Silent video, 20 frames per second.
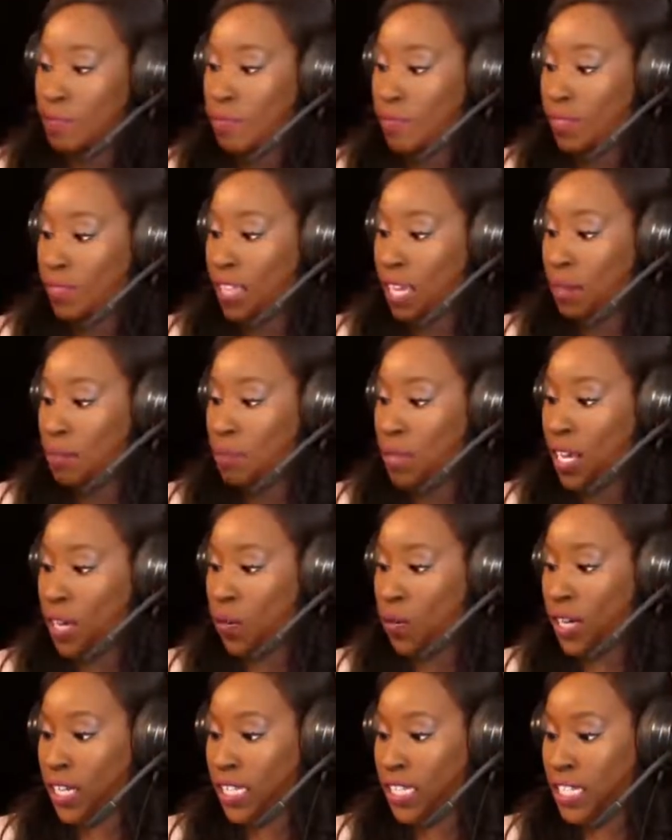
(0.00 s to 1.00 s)
and pick
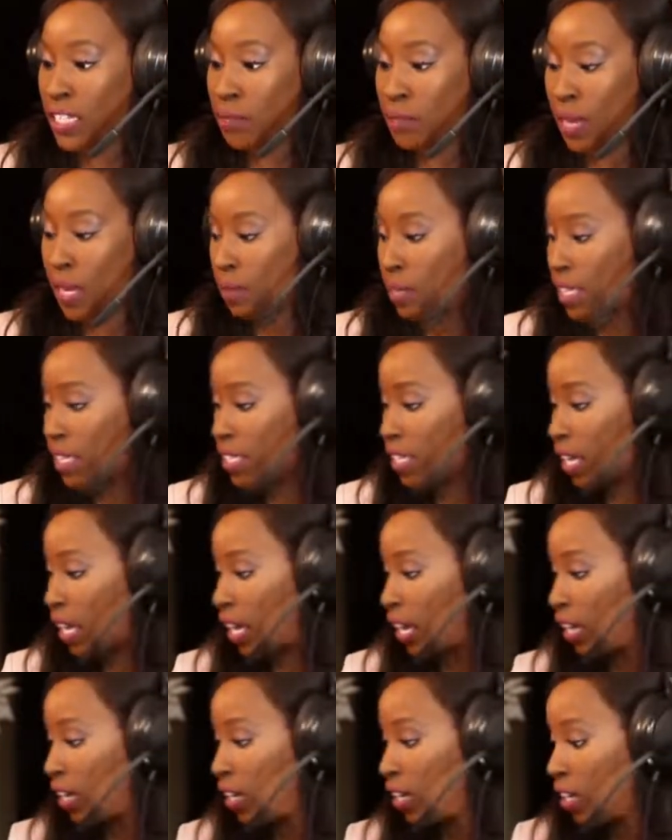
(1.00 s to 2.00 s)
one of these babies
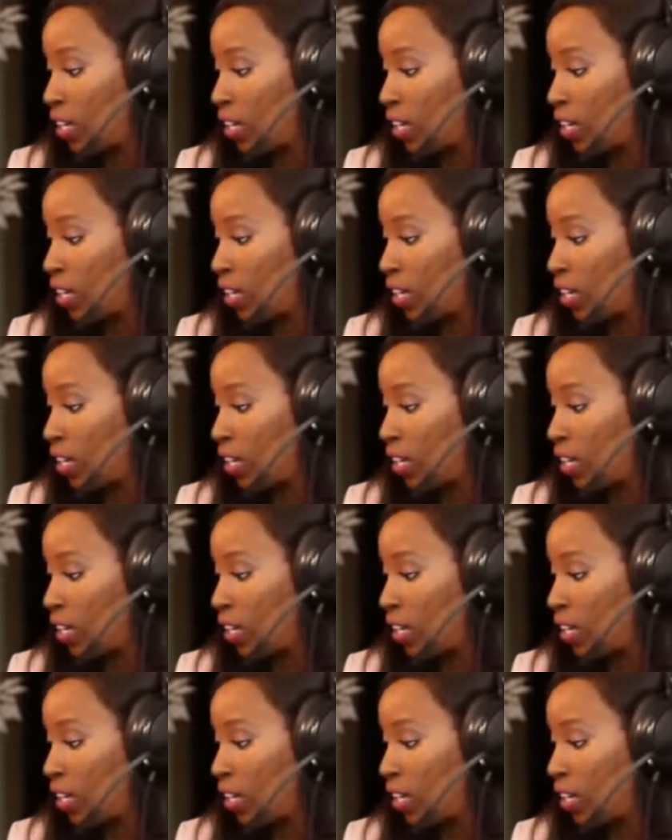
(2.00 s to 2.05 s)
and